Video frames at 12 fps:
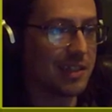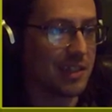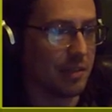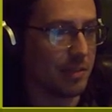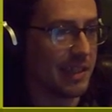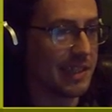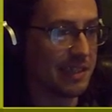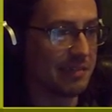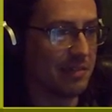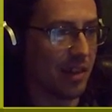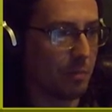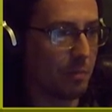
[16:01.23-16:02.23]
do is,
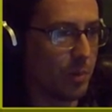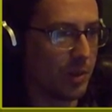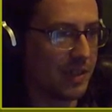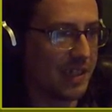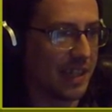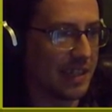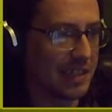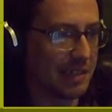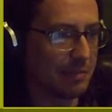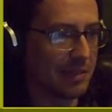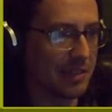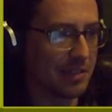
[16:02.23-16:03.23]
like, put in
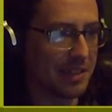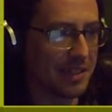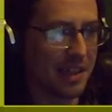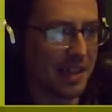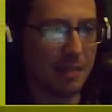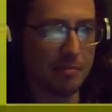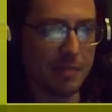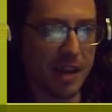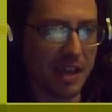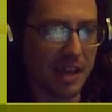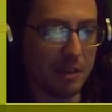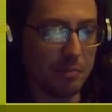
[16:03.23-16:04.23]
some sort of thing
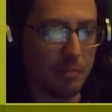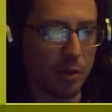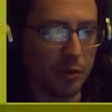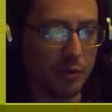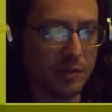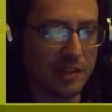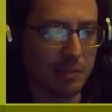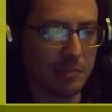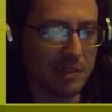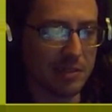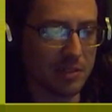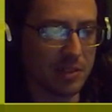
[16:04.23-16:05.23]
where you can move
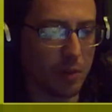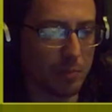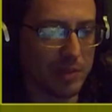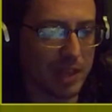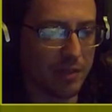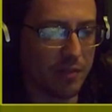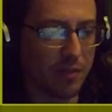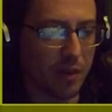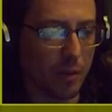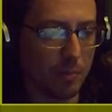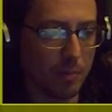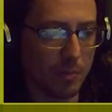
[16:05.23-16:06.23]
some sort of object
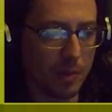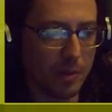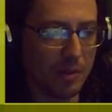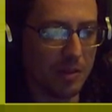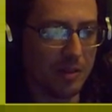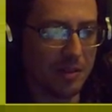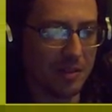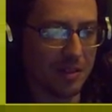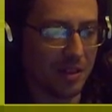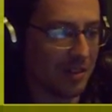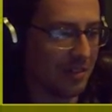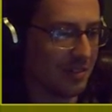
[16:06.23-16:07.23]
from
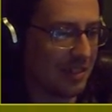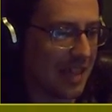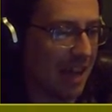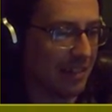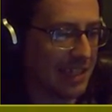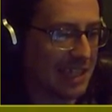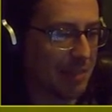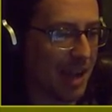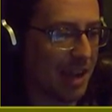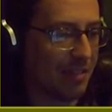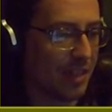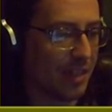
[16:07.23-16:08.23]

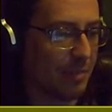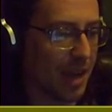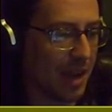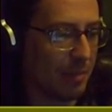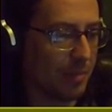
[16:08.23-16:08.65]
elsewhere in the map.